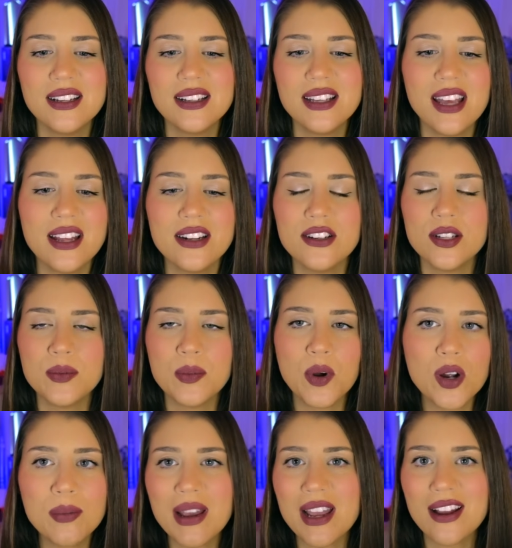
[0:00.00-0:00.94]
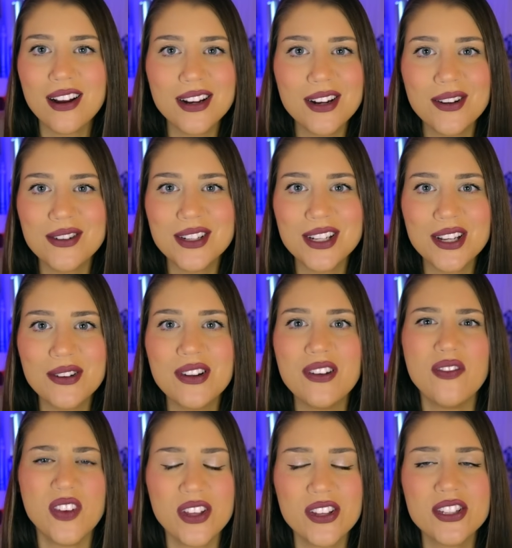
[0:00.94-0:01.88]
yeah, just pour my heart out to you, and
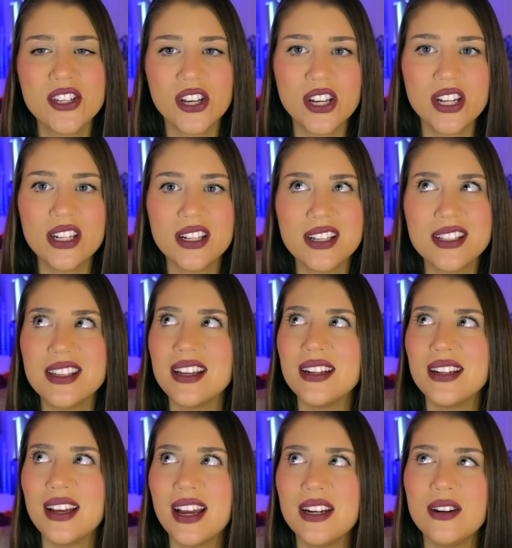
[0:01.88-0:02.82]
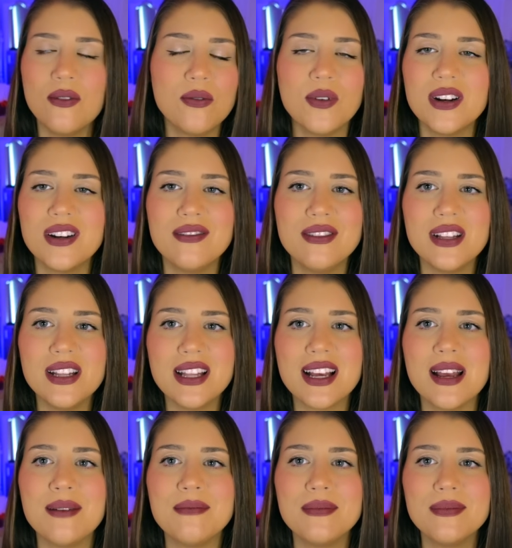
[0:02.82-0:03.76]
it feels good because I don't want to feel
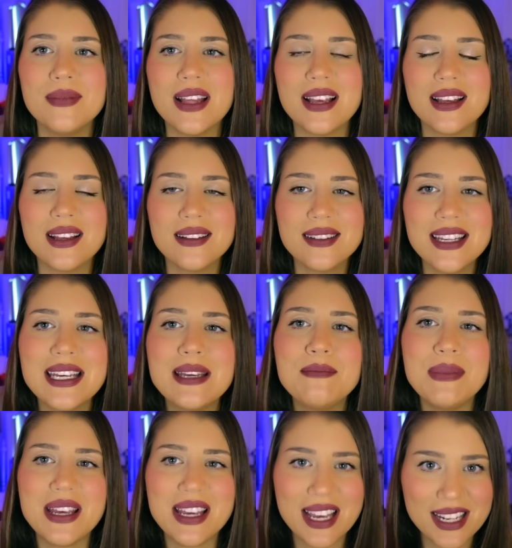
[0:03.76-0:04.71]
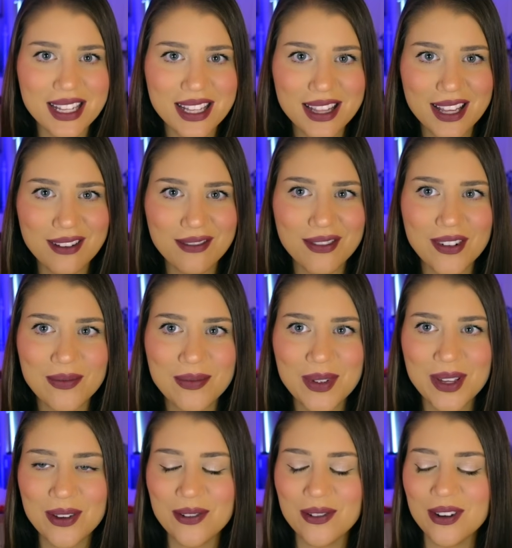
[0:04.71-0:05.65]
like I'm like keeping anything from
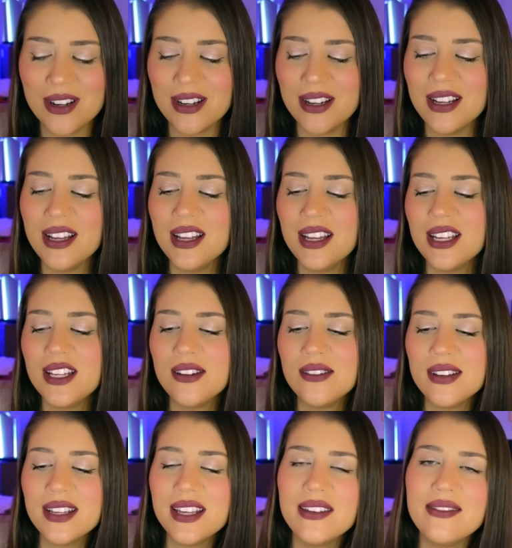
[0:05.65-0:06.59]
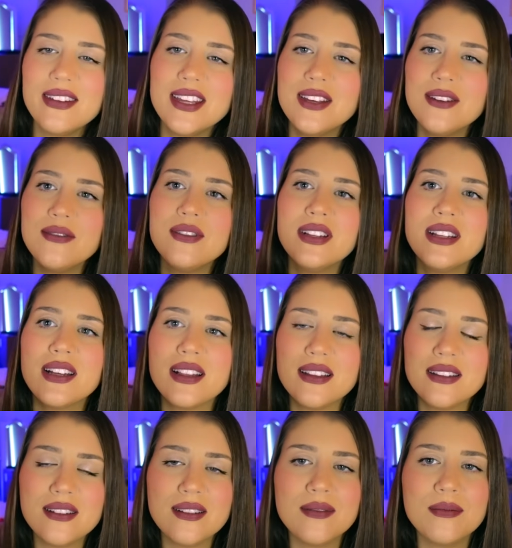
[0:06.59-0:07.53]
you or, you know, giving you like
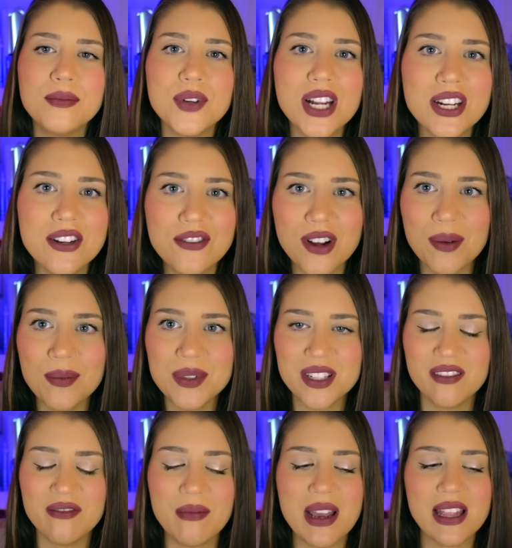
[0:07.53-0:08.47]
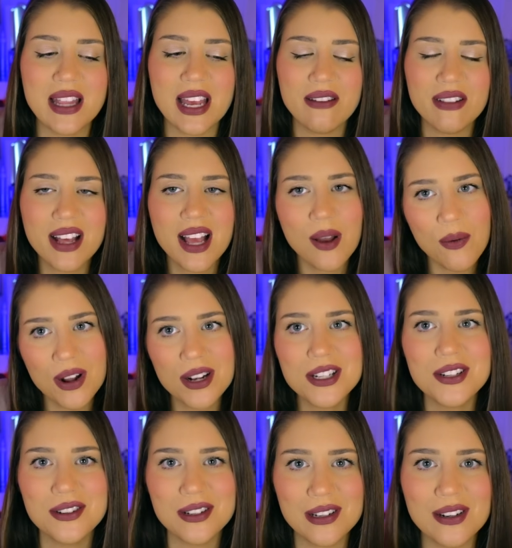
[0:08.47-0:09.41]
little breadcrumbs of my life. Like I
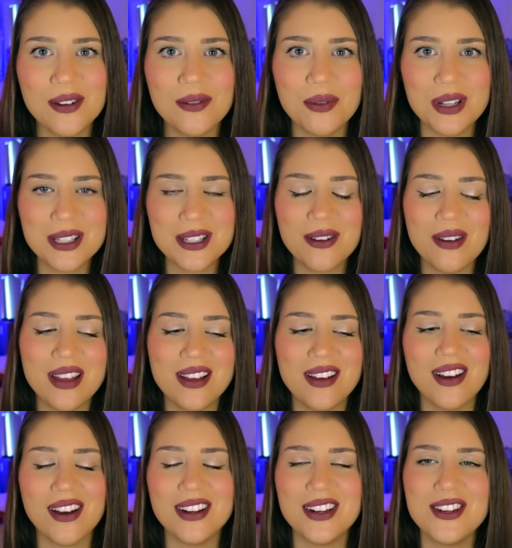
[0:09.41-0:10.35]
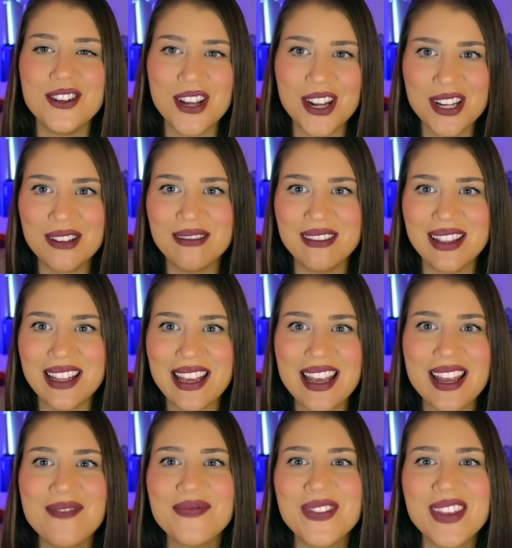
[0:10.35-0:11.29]
want you to know what's going on genuinely.